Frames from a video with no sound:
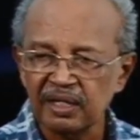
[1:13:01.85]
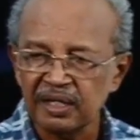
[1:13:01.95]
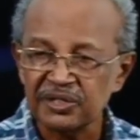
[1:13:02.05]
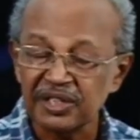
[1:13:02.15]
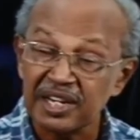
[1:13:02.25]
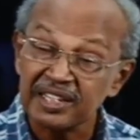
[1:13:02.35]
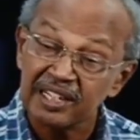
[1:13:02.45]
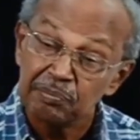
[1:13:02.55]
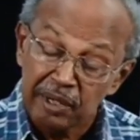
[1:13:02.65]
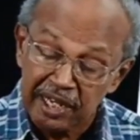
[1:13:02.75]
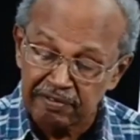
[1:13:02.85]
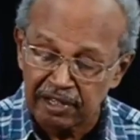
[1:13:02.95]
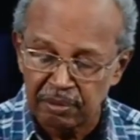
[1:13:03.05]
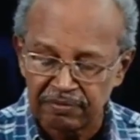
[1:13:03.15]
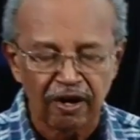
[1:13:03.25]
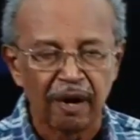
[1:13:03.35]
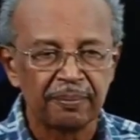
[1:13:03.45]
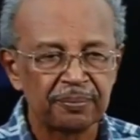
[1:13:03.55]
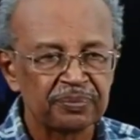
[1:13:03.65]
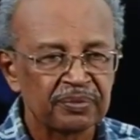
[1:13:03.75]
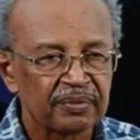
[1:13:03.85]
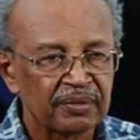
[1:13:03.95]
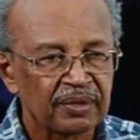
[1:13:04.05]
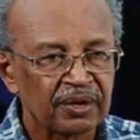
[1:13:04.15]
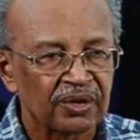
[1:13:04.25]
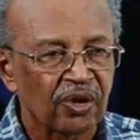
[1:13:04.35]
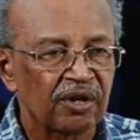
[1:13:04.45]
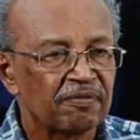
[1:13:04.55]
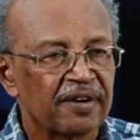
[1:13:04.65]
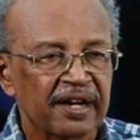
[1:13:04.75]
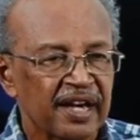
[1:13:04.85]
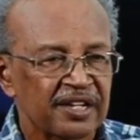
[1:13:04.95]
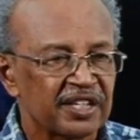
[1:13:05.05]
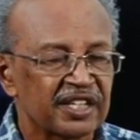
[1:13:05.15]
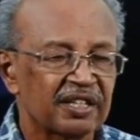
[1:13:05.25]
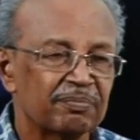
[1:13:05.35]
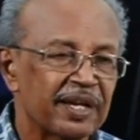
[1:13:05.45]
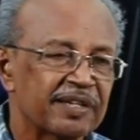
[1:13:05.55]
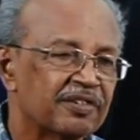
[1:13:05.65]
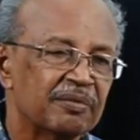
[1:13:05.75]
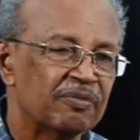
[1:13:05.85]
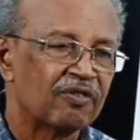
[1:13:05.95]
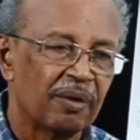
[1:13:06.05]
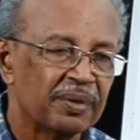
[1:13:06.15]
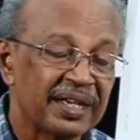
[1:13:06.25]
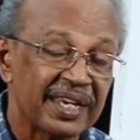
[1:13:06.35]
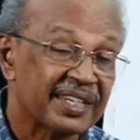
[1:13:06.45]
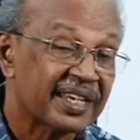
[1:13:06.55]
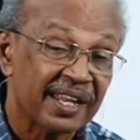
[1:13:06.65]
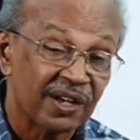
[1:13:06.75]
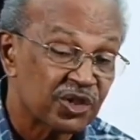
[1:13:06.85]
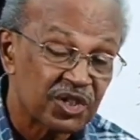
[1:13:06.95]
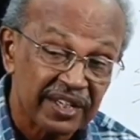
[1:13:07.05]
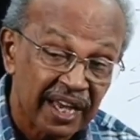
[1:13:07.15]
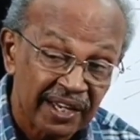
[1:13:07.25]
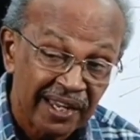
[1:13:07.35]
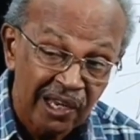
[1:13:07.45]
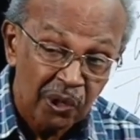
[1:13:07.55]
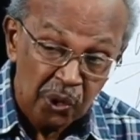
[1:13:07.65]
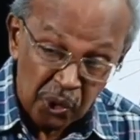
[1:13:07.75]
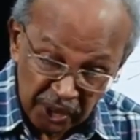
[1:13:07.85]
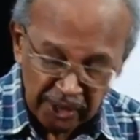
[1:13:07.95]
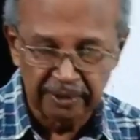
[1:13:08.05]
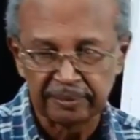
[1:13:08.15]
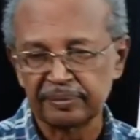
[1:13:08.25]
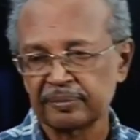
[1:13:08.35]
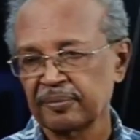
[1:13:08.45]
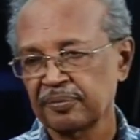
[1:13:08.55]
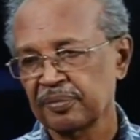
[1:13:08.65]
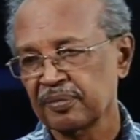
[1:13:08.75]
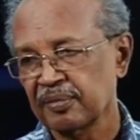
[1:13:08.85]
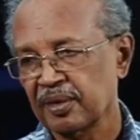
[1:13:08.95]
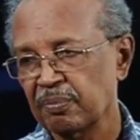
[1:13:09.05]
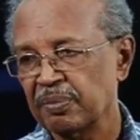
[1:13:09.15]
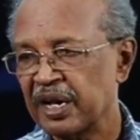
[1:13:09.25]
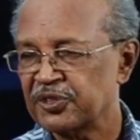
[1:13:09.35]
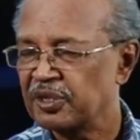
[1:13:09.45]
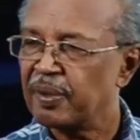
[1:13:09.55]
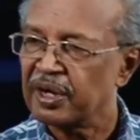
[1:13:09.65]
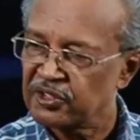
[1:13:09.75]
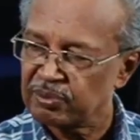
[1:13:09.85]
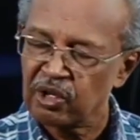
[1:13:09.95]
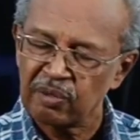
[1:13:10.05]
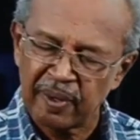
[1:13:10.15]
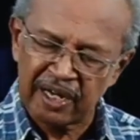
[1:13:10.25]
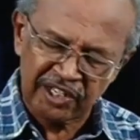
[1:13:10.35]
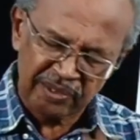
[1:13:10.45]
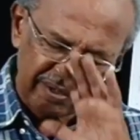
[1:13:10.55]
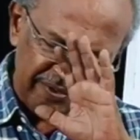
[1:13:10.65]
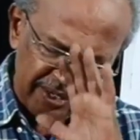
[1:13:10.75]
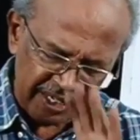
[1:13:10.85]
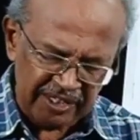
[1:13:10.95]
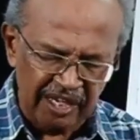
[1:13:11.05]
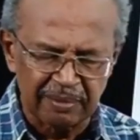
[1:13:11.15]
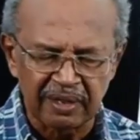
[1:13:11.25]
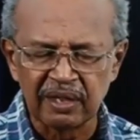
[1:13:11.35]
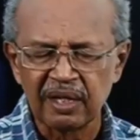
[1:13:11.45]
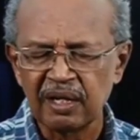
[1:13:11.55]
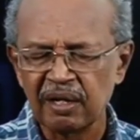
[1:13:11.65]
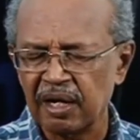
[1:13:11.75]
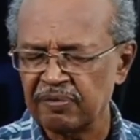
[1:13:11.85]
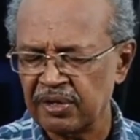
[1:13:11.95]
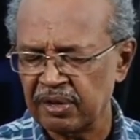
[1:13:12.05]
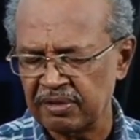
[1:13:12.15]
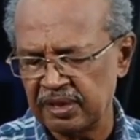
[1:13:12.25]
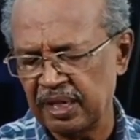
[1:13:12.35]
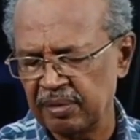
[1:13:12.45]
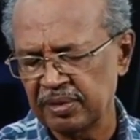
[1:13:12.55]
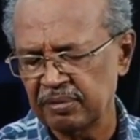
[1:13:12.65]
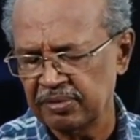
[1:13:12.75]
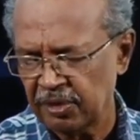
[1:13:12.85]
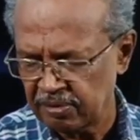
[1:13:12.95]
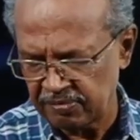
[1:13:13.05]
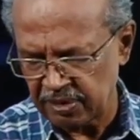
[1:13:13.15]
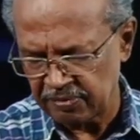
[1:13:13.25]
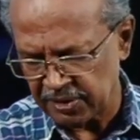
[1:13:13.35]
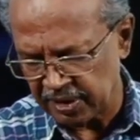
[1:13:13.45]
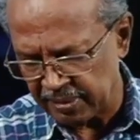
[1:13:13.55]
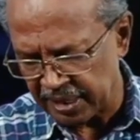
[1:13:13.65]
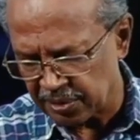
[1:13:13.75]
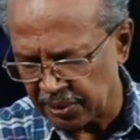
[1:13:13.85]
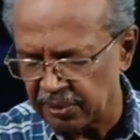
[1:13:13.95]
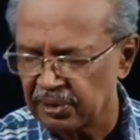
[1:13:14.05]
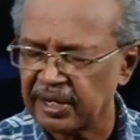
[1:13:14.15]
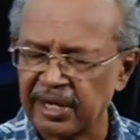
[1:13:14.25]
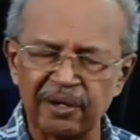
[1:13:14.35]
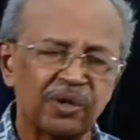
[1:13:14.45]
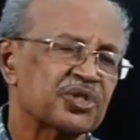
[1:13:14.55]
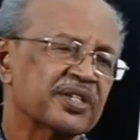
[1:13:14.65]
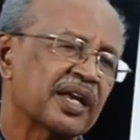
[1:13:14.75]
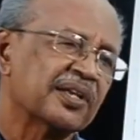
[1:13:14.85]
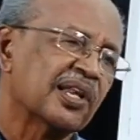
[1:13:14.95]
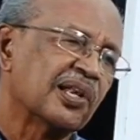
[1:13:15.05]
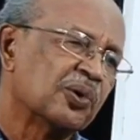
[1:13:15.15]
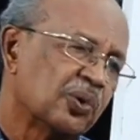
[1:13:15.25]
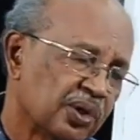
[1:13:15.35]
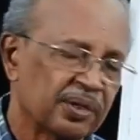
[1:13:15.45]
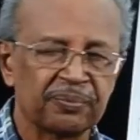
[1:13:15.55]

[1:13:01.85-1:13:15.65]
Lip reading: It's an incomplete verb form. Non-finite, incomplete verb form. It cannot stand alone. Past participle or participle, for example, for that matter, cannot stand alone.